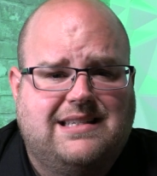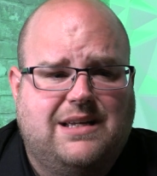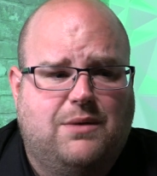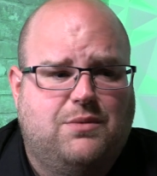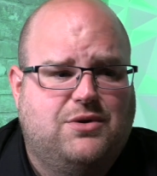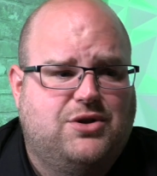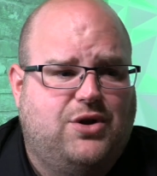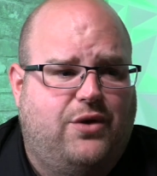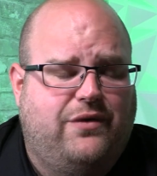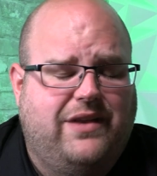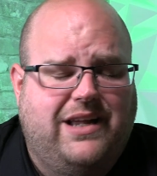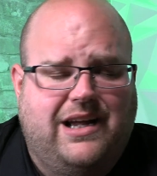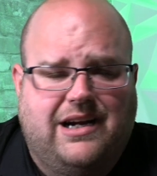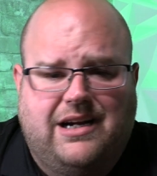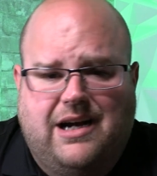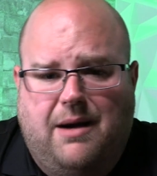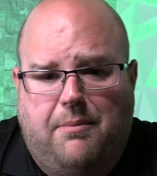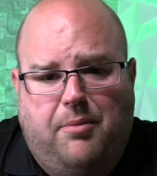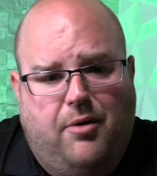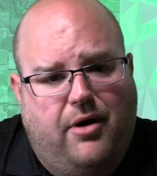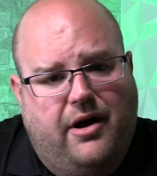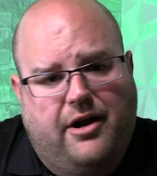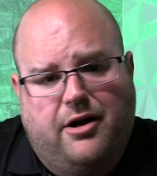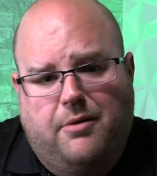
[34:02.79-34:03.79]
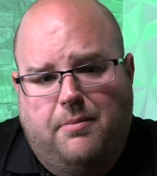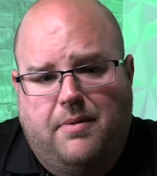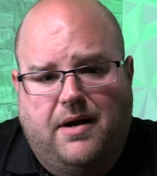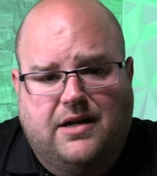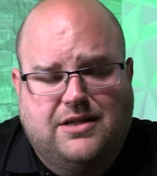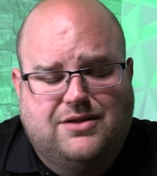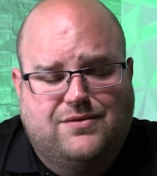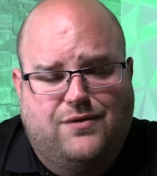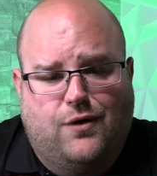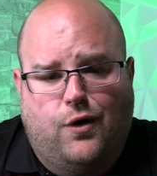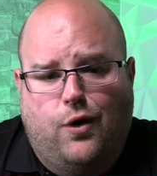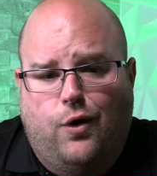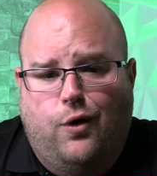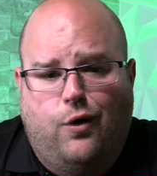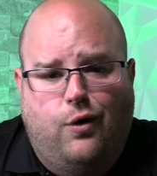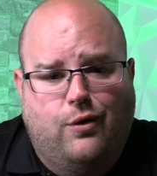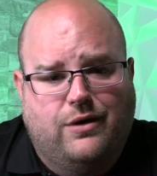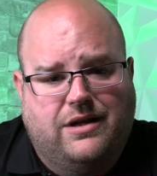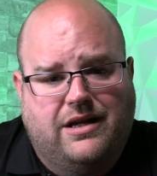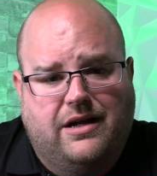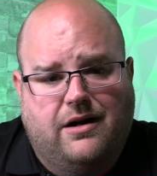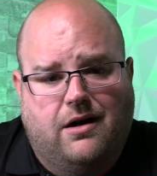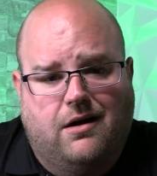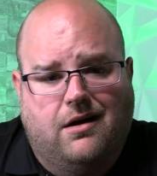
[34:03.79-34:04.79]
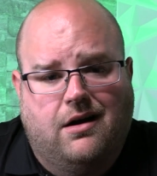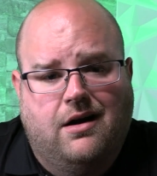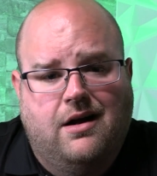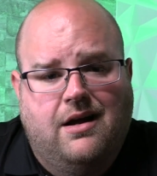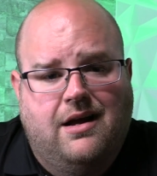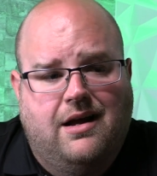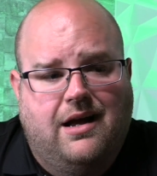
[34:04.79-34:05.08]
it was only a couple $100 for a whole year.